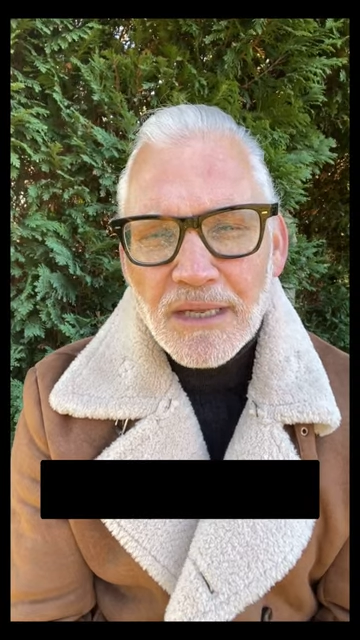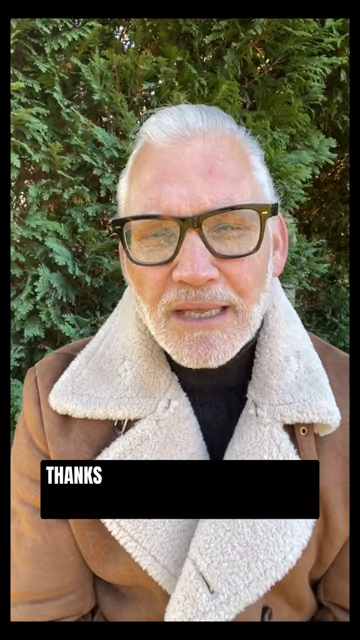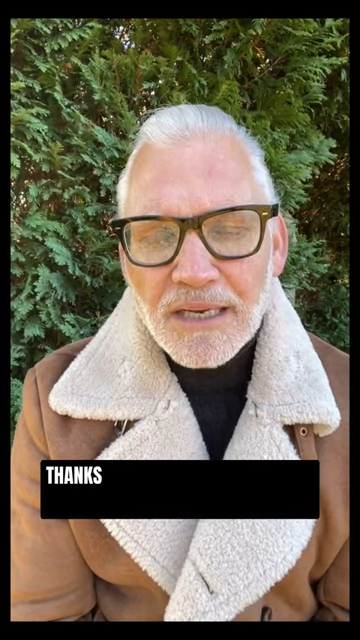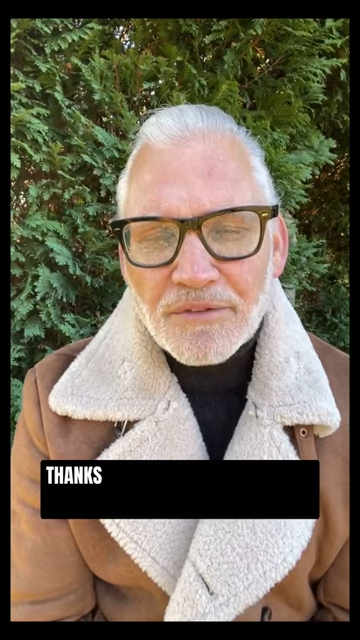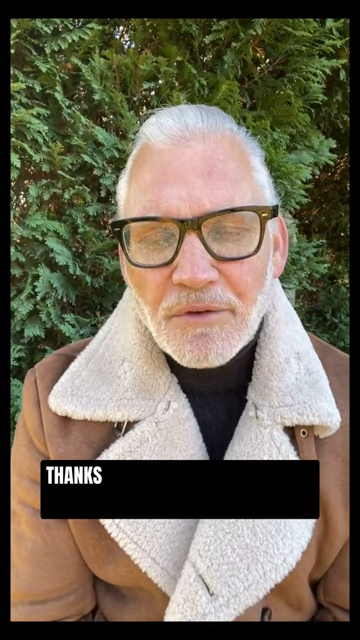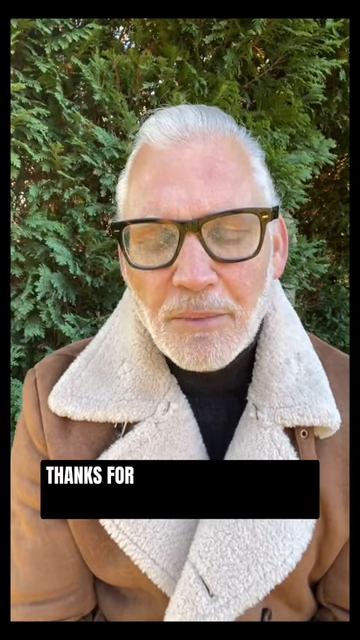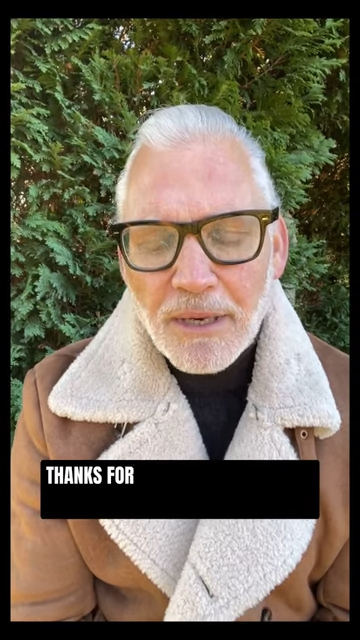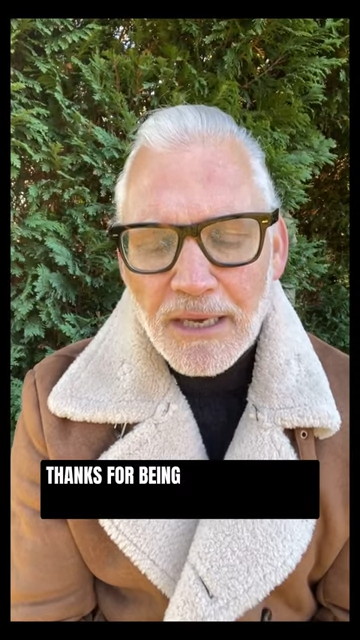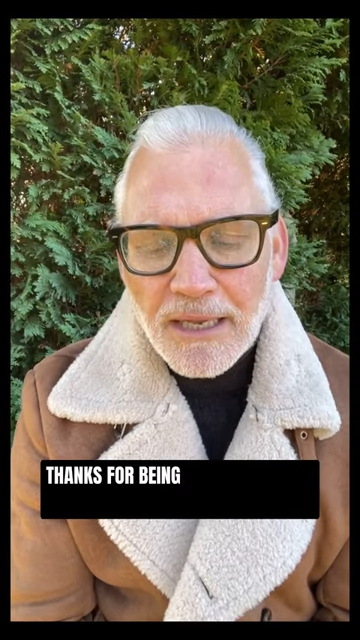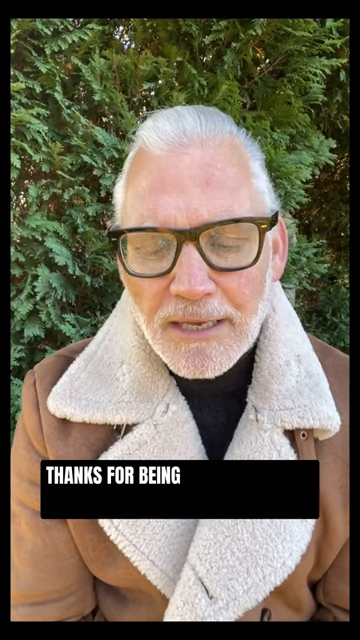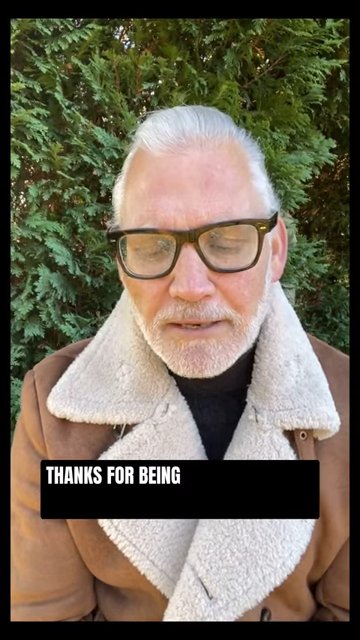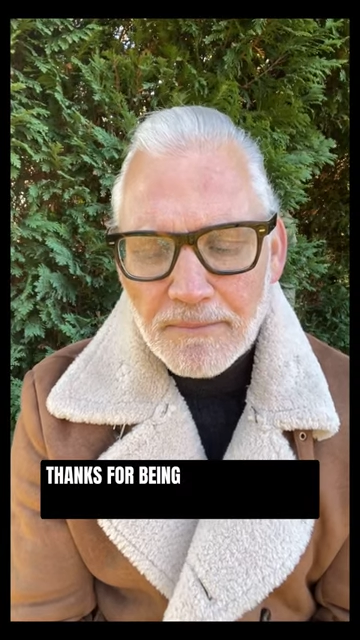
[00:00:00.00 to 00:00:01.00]
Thanks for being
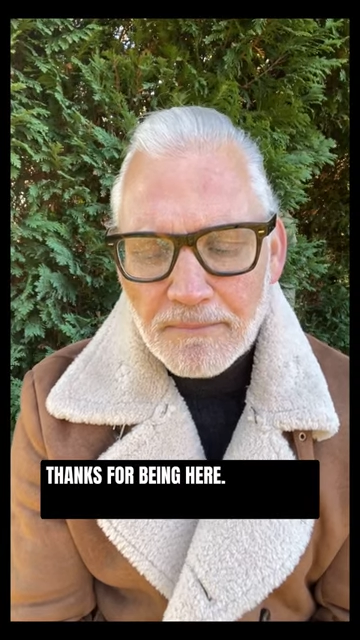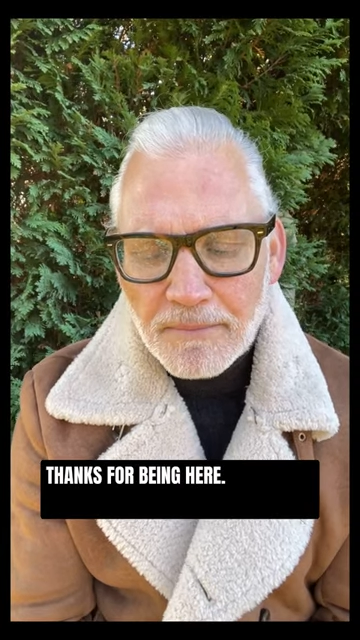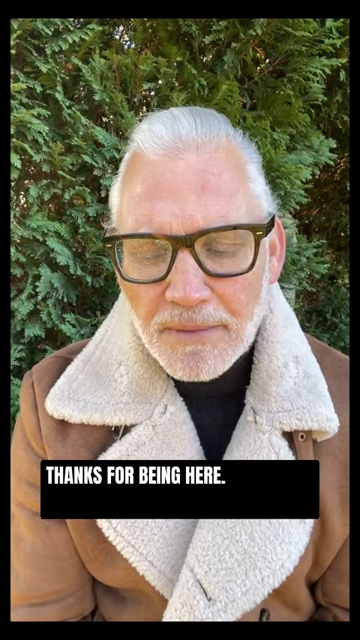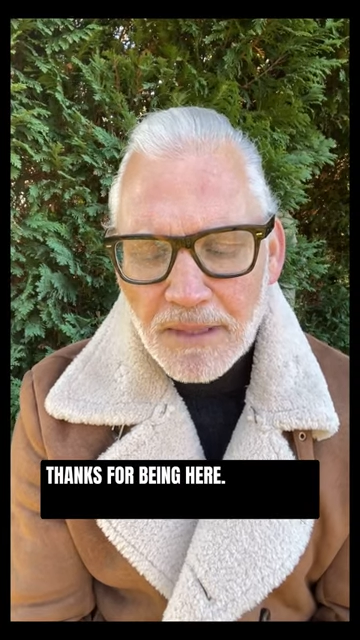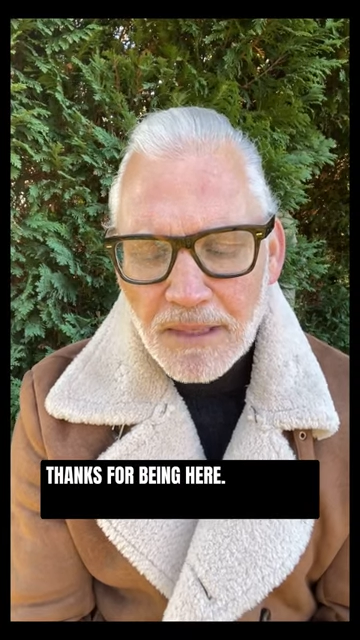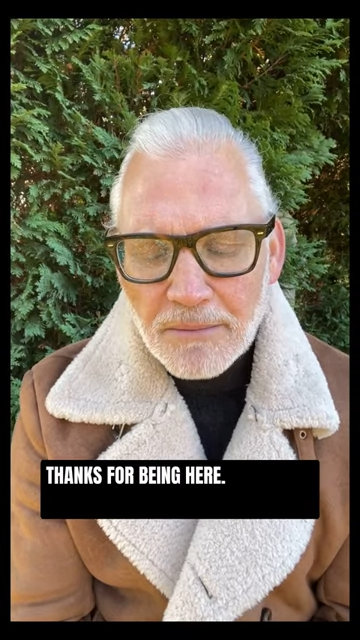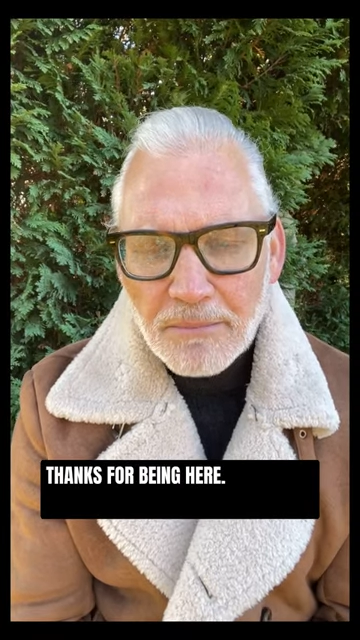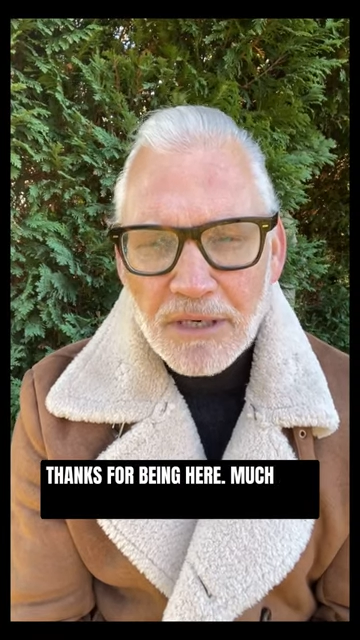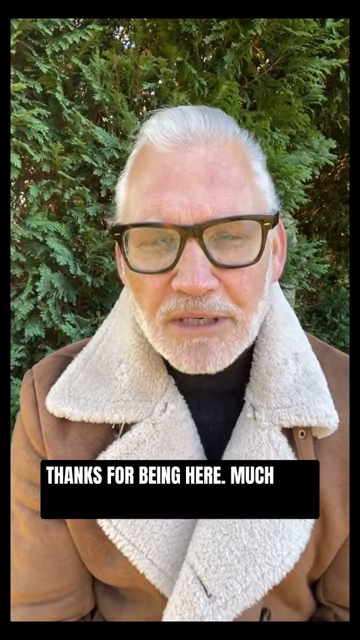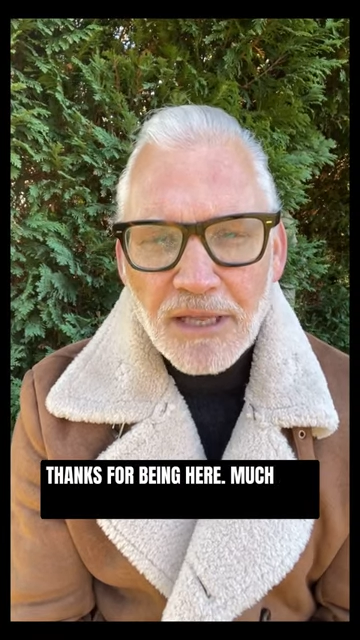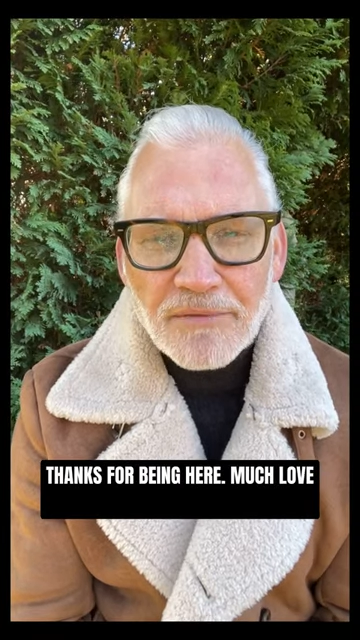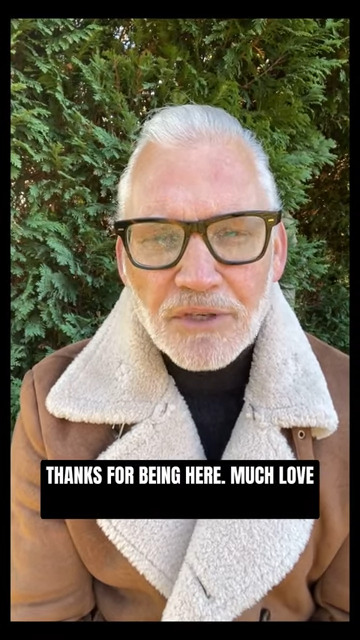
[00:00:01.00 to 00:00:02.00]
here.
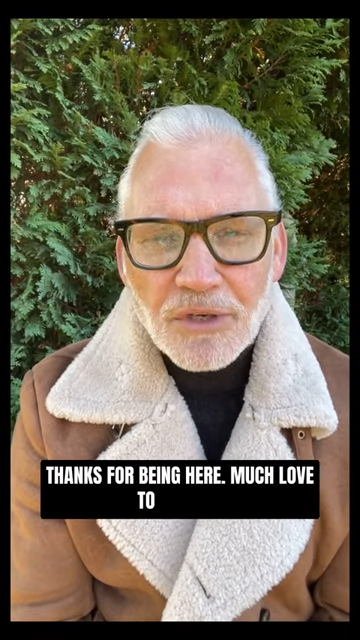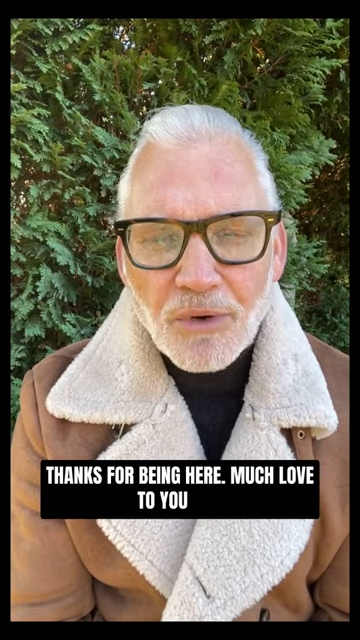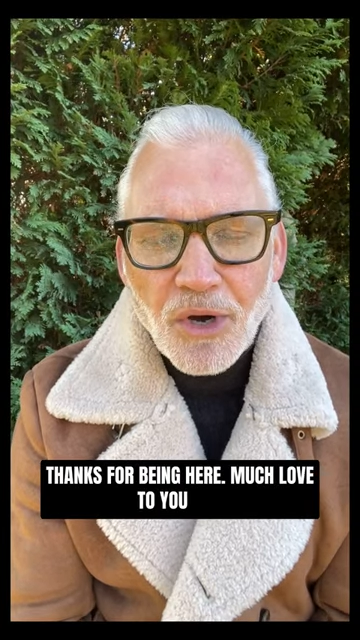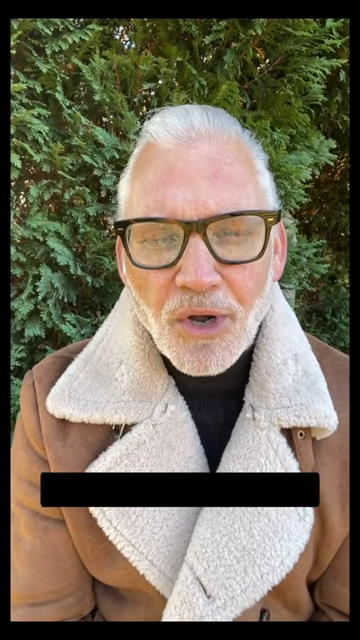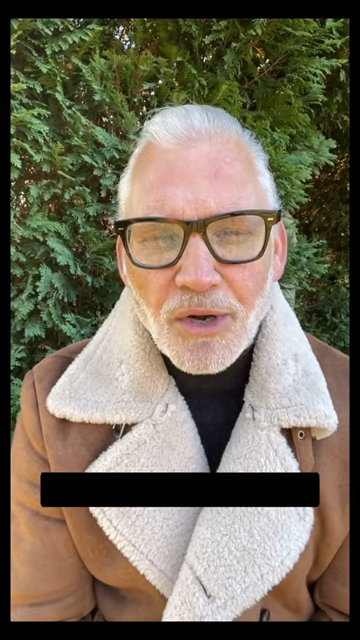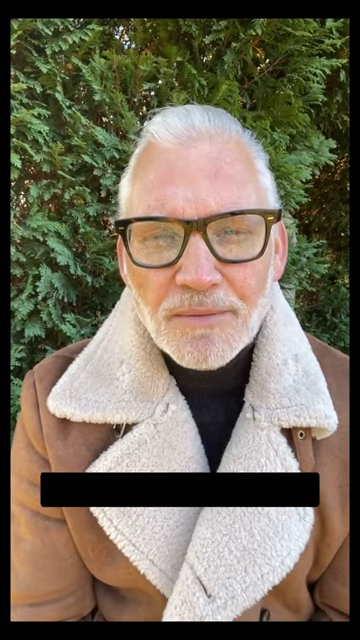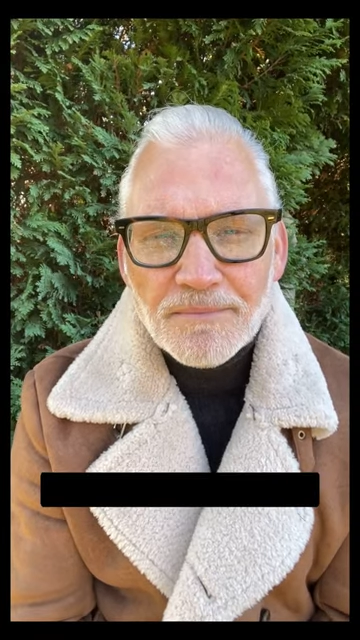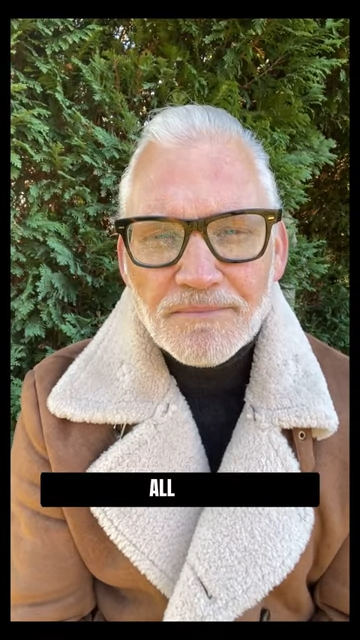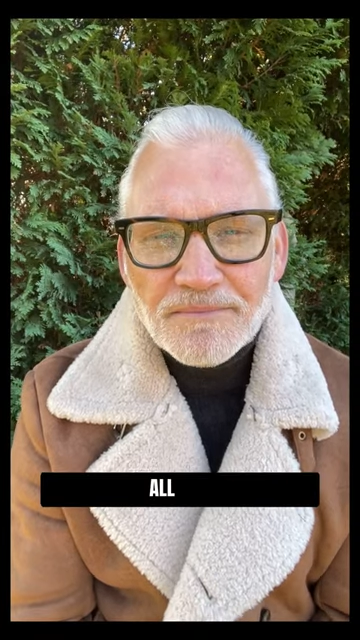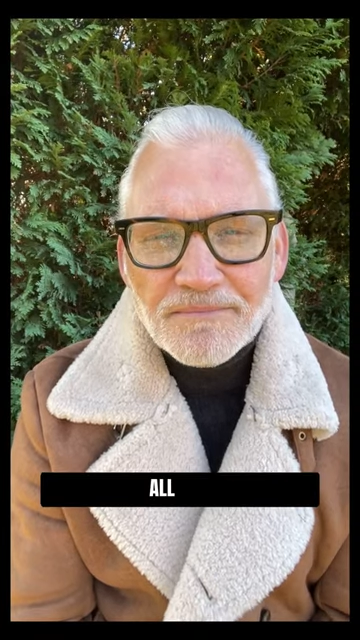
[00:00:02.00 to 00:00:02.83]
Much love to you all.